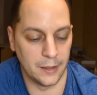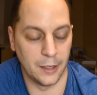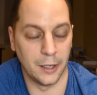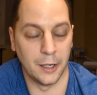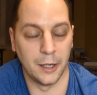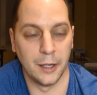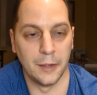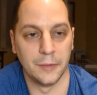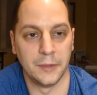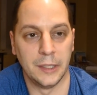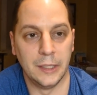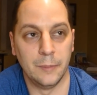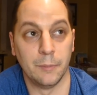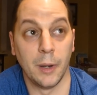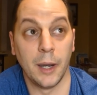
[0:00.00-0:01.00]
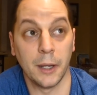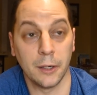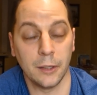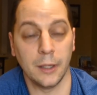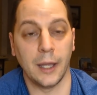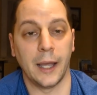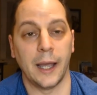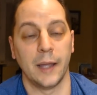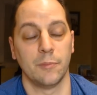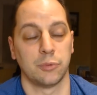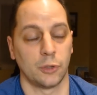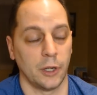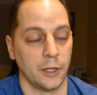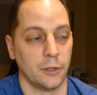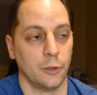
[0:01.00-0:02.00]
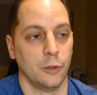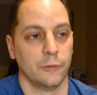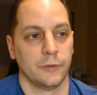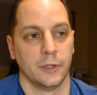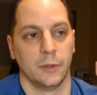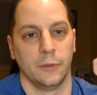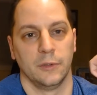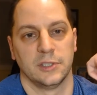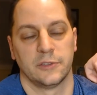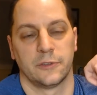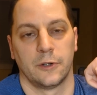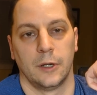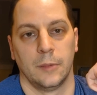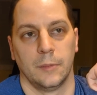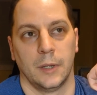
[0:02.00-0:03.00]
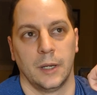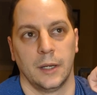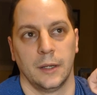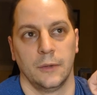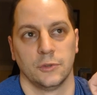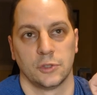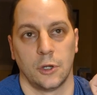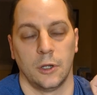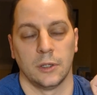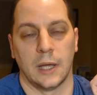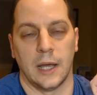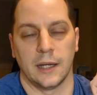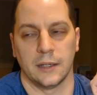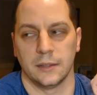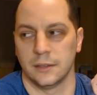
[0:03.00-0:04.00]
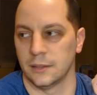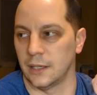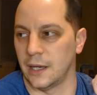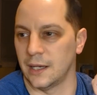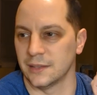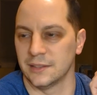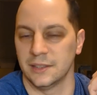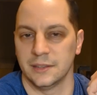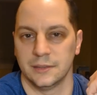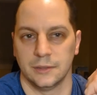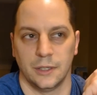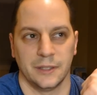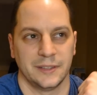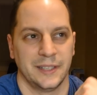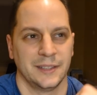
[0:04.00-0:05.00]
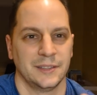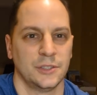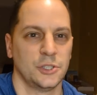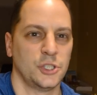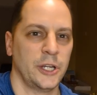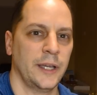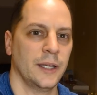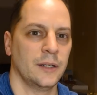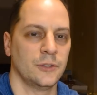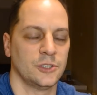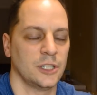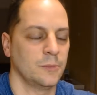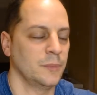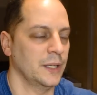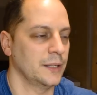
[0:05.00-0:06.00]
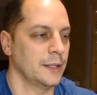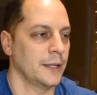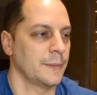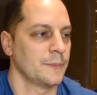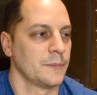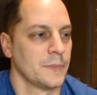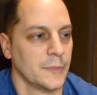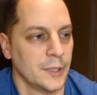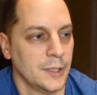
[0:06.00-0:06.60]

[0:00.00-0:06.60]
The bottle I brought over, it was from, it was called Octantashan or something like that.